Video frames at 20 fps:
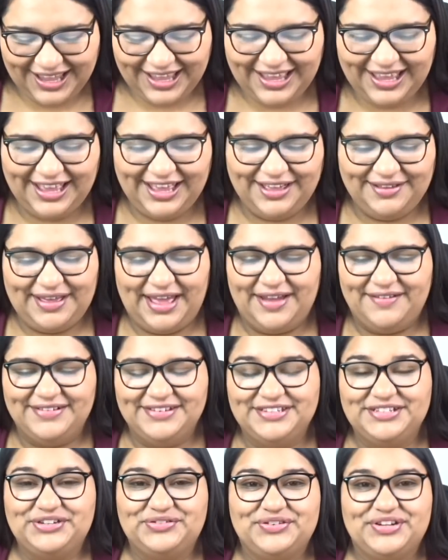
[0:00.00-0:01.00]
I was
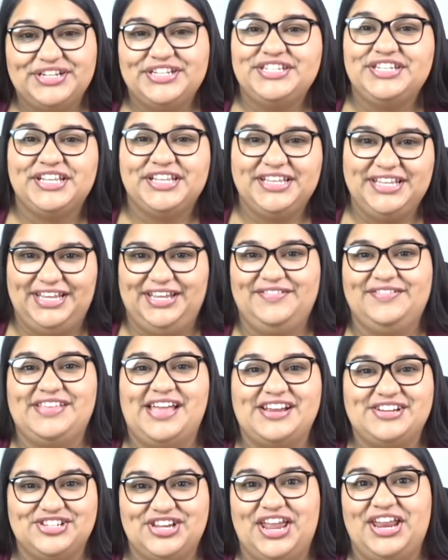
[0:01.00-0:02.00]
in a rush to leave. I
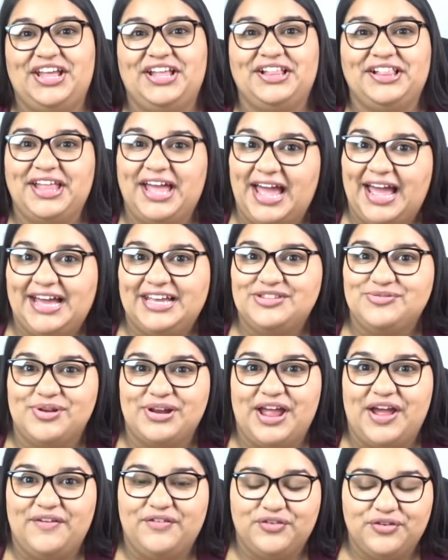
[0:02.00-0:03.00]
actually had class right
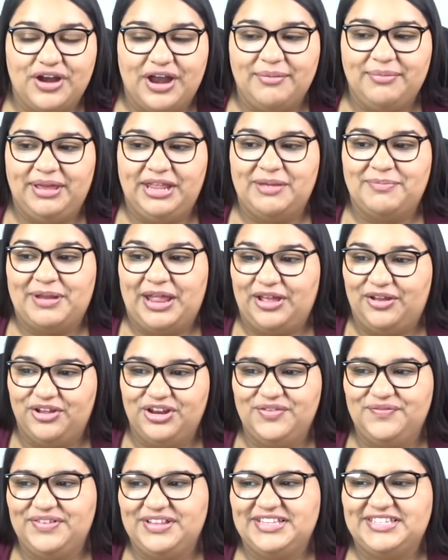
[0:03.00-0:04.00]
after our meetup. I
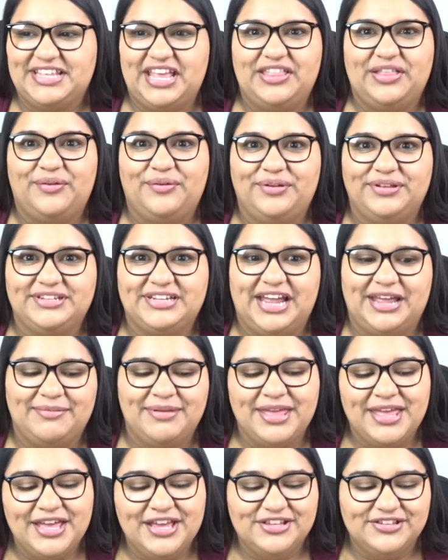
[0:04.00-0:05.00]
couldn't even stay the whole time.
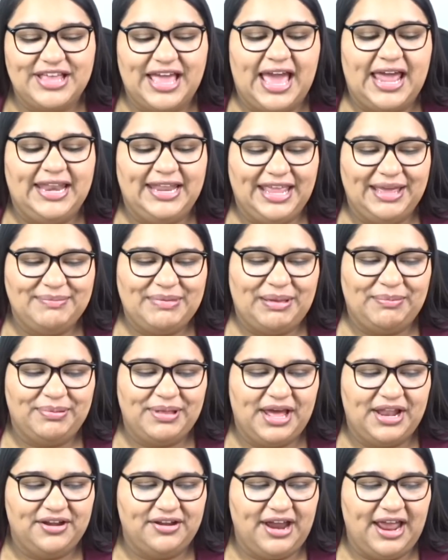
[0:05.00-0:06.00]
So I had to get my
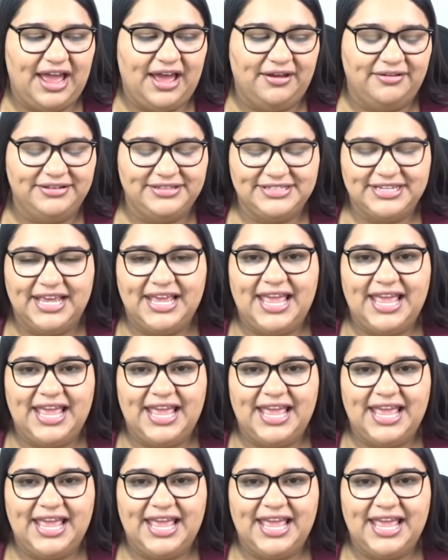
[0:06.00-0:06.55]
planner out.